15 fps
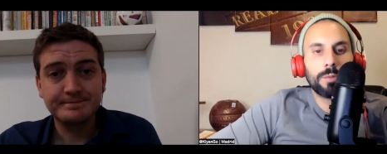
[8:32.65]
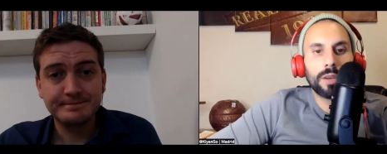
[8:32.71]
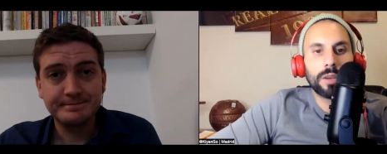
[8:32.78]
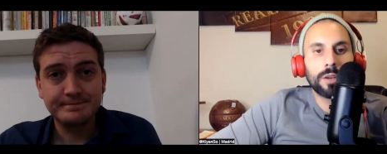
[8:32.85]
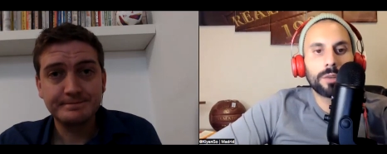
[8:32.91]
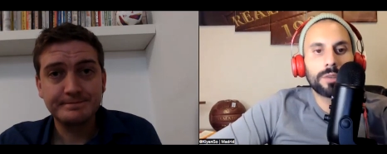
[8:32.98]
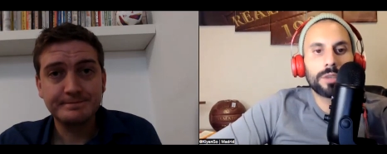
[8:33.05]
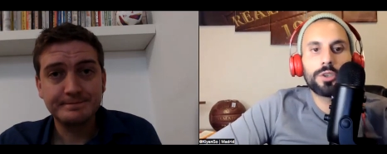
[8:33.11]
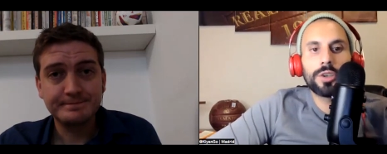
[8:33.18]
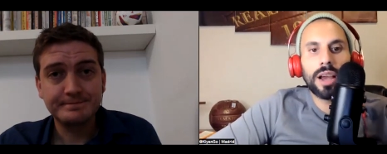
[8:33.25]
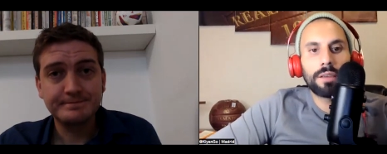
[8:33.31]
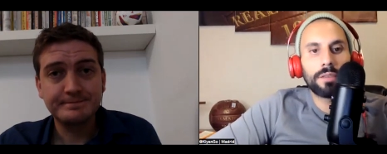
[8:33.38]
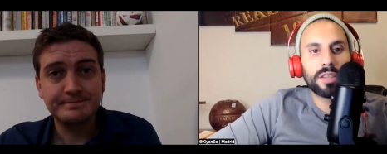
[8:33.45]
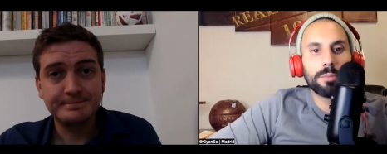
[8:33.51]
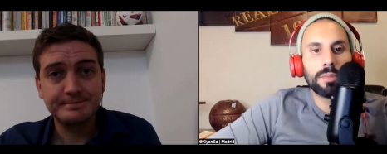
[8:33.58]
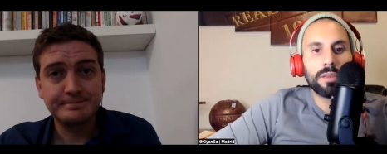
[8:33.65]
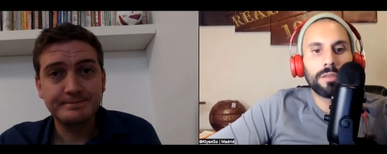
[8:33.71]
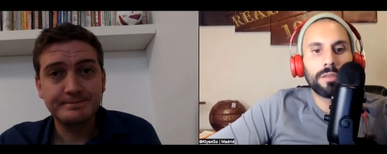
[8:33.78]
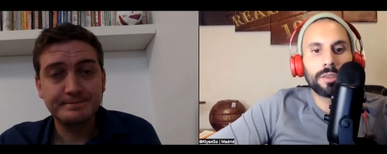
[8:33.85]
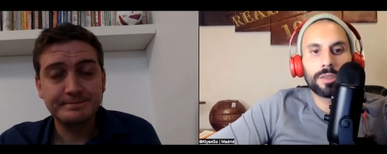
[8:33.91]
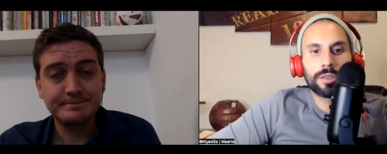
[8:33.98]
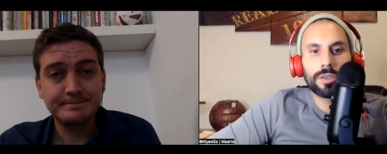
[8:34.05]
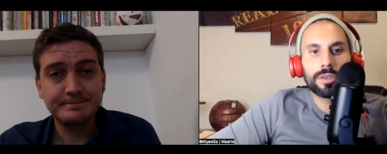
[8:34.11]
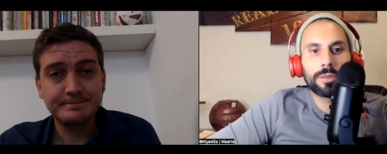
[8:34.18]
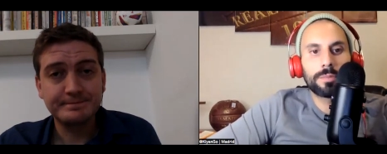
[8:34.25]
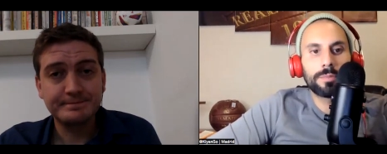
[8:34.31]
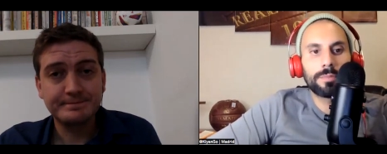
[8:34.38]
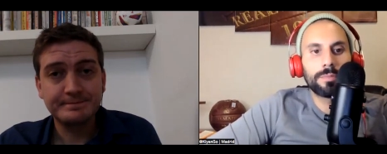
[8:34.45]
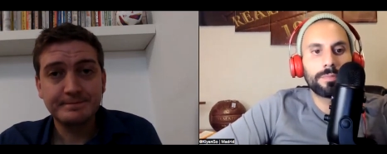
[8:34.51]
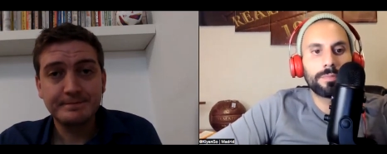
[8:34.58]
Speaker 1: what notes did you have on the midfielders?
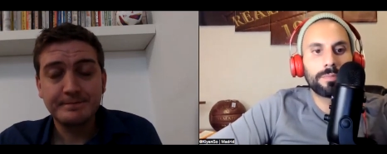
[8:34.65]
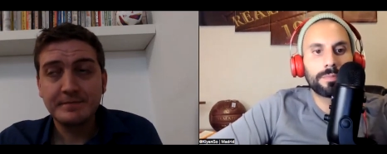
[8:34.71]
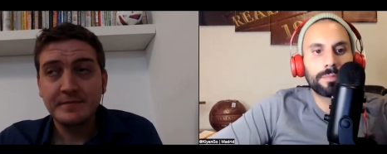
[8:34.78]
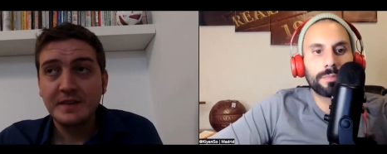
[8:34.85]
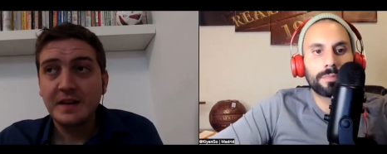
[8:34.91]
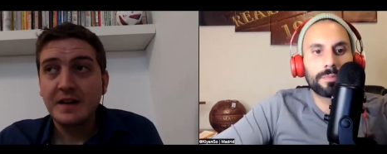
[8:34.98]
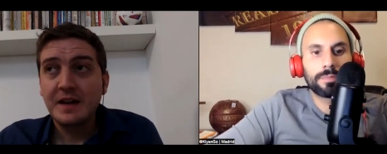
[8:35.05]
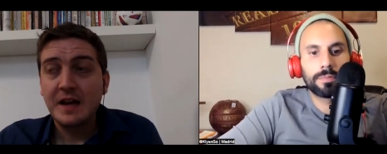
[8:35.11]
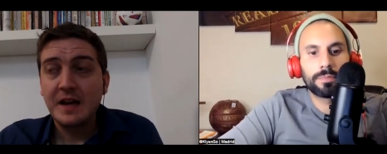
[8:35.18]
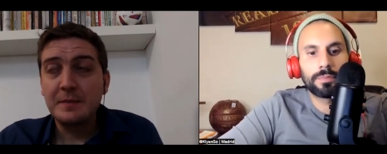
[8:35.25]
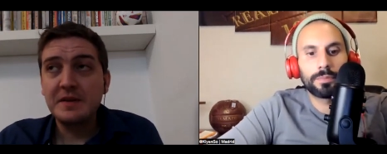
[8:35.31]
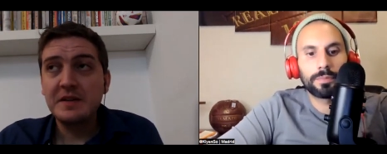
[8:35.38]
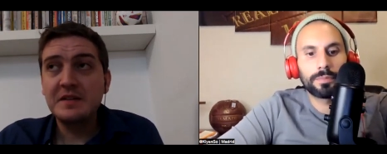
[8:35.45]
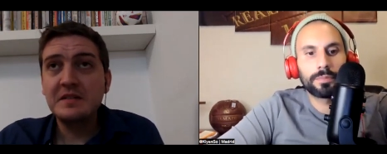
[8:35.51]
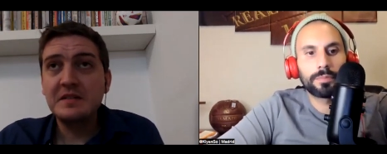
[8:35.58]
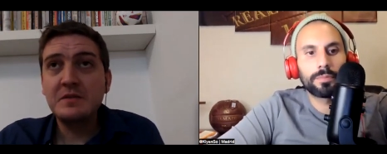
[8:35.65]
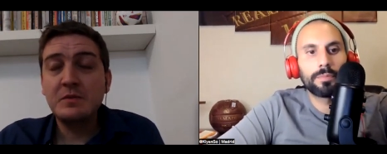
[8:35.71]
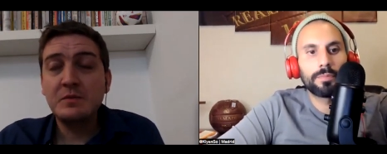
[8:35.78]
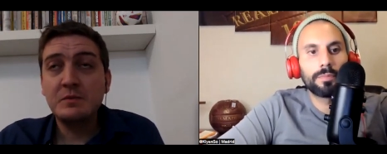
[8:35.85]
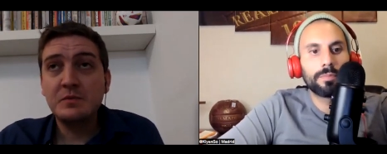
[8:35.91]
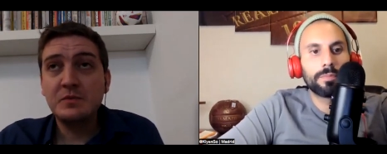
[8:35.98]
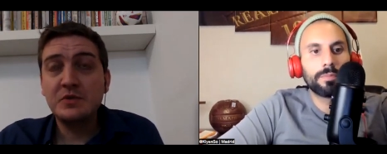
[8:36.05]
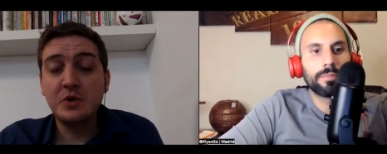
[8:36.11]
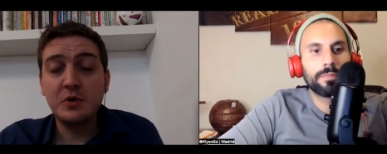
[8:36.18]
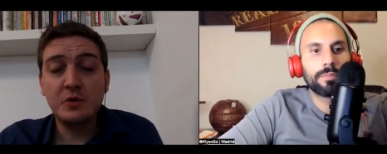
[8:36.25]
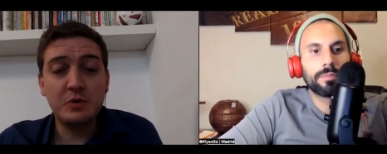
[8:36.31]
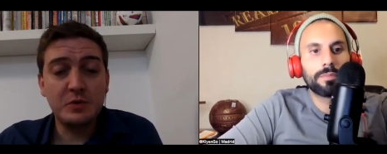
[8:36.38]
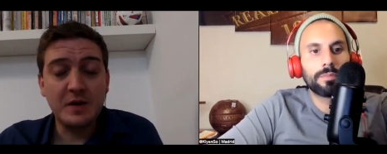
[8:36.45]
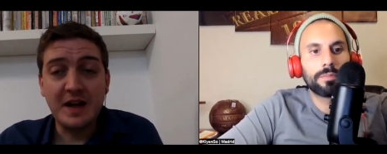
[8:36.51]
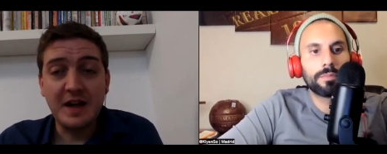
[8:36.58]
Speaker 2: I mean,
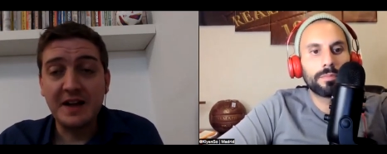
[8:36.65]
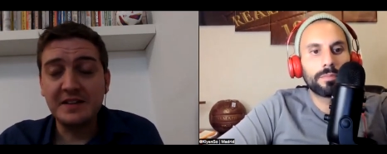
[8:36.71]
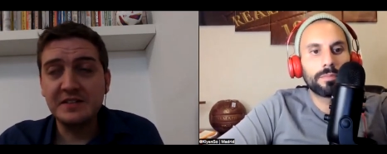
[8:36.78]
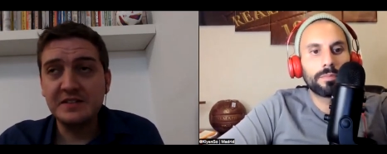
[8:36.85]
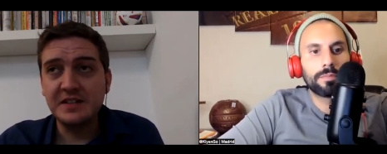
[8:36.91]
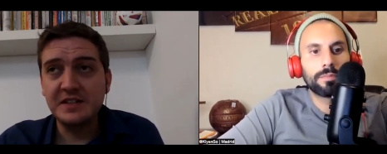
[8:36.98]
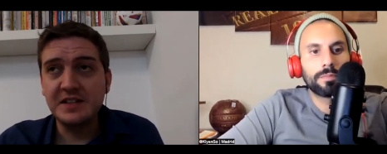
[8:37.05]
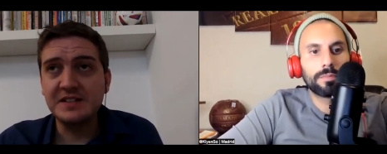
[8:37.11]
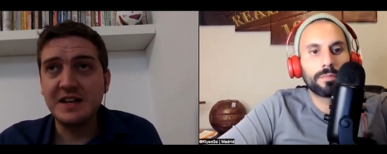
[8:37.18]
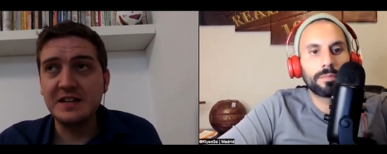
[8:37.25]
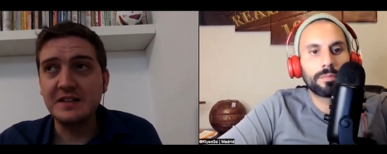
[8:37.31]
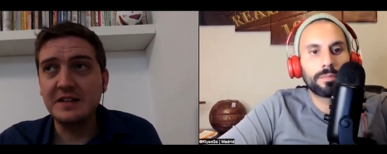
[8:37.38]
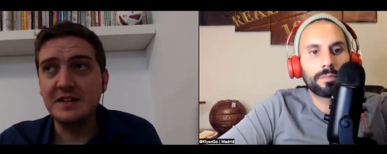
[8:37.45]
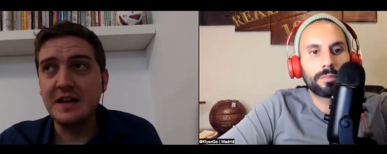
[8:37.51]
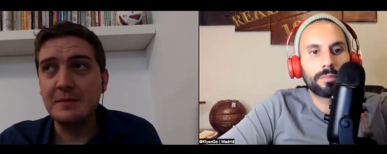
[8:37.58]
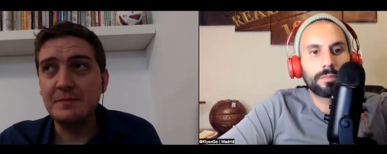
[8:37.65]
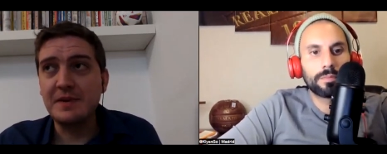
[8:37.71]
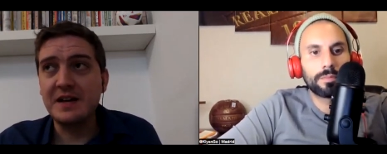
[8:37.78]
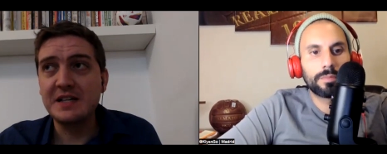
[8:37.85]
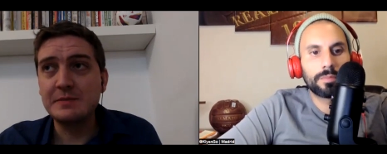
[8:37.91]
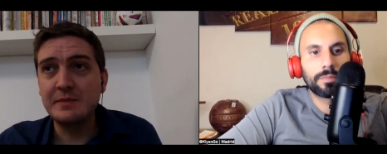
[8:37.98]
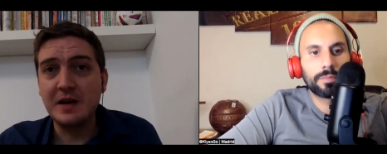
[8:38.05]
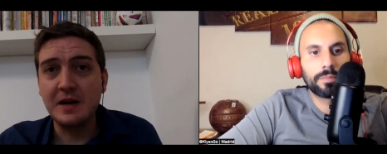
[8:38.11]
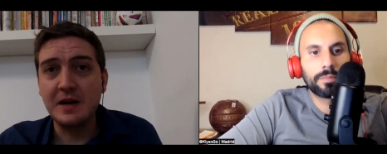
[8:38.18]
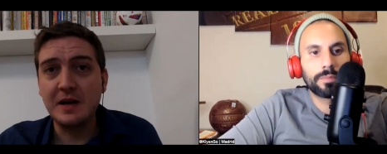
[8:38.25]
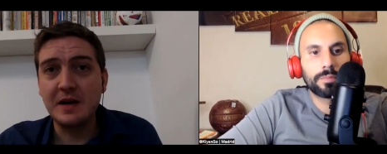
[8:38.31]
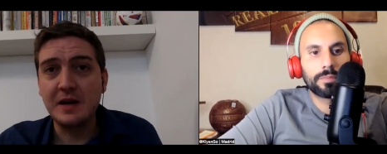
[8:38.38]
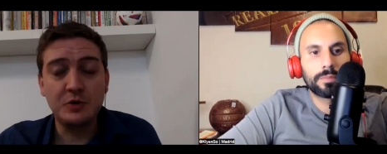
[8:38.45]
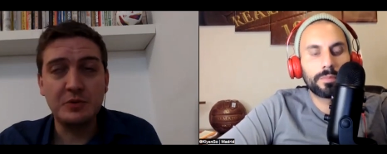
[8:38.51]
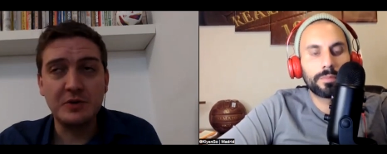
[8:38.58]
so I hadn't seen exactly that pass map
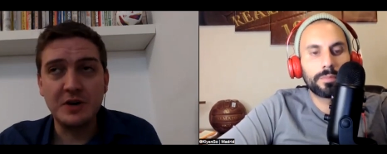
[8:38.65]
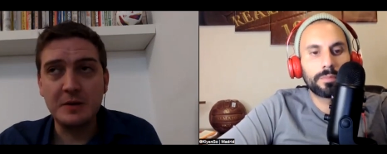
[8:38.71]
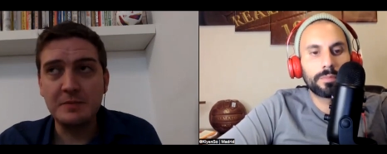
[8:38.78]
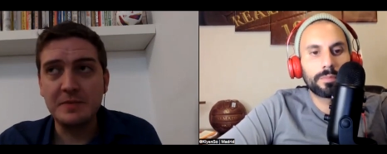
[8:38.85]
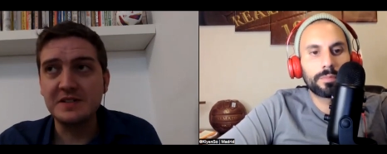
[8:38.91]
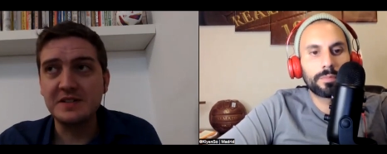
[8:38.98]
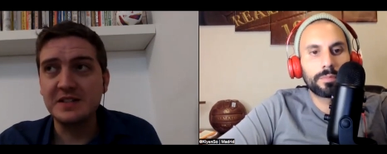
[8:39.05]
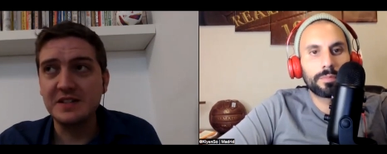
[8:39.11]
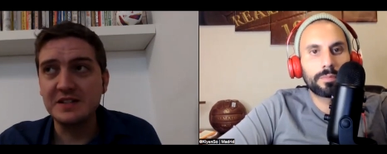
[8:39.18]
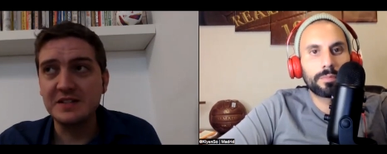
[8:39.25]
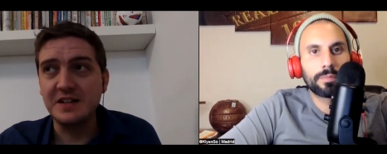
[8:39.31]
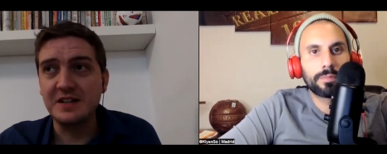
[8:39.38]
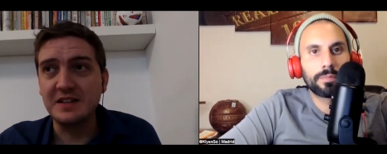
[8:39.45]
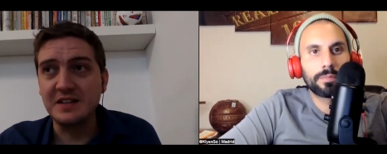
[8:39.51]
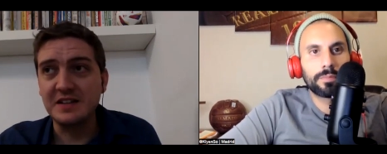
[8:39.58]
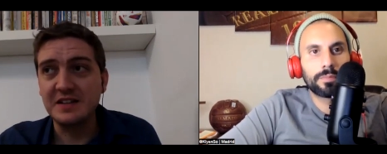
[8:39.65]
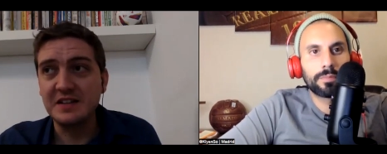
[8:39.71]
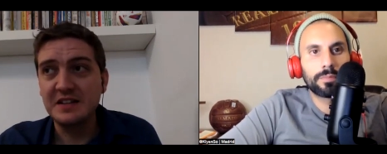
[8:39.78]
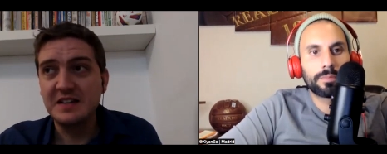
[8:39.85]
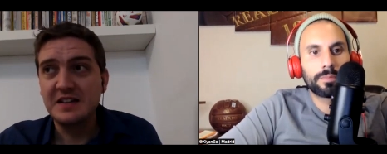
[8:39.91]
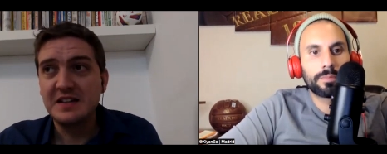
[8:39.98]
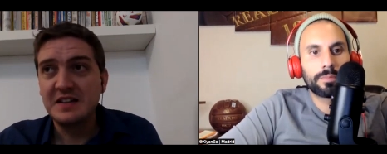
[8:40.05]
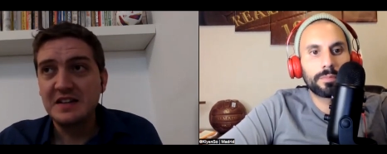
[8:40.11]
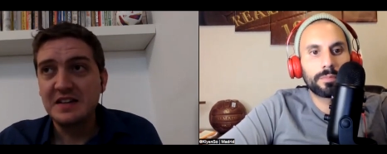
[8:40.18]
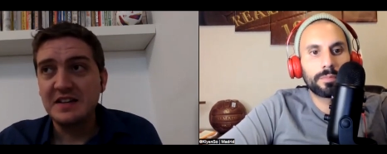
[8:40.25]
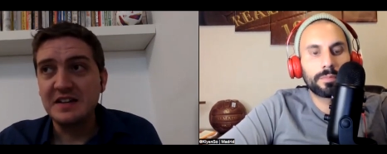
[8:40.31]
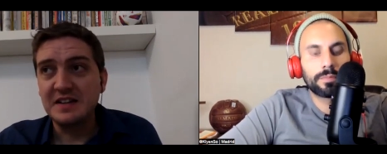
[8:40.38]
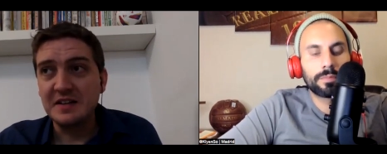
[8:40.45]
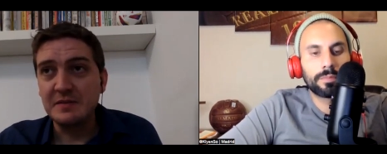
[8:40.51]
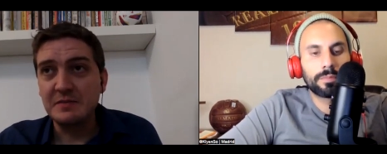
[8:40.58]
you put up. I'd seen a slightly
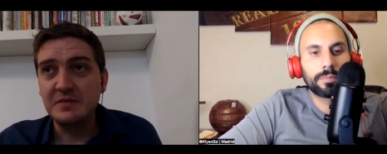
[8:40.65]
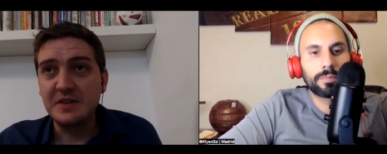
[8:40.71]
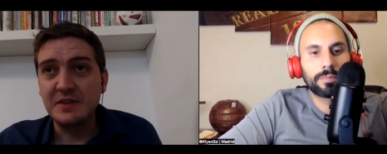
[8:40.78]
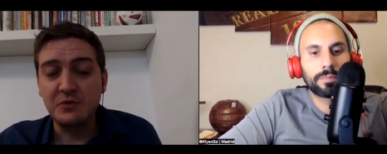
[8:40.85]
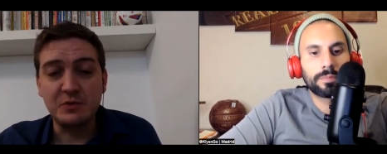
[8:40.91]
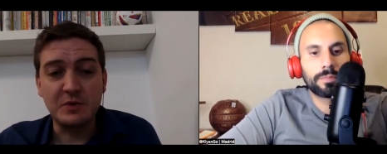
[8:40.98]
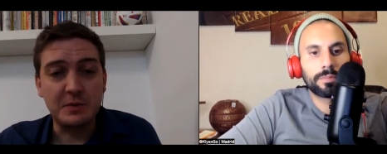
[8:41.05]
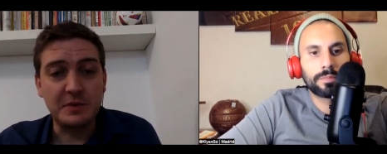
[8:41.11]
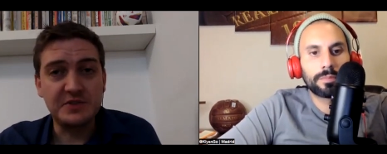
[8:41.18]
um, different one